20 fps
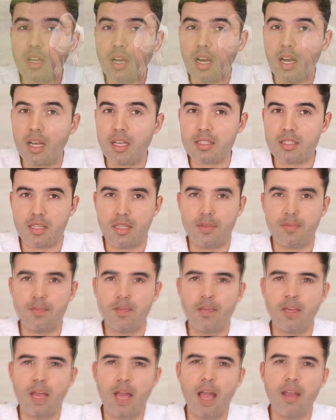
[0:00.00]

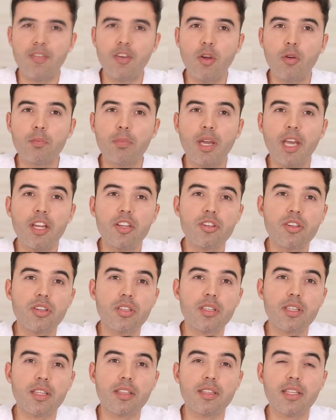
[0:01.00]
causing. I've known
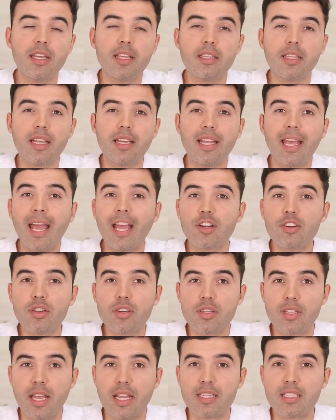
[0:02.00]
patients that think that
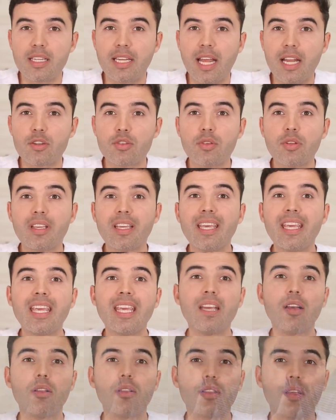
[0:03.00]
exercise can actually
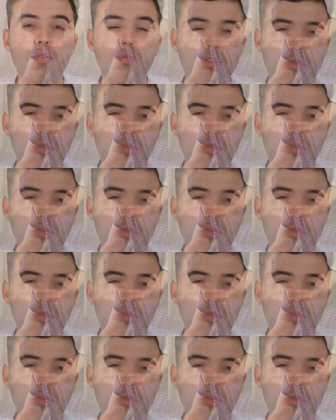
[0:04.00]
heal them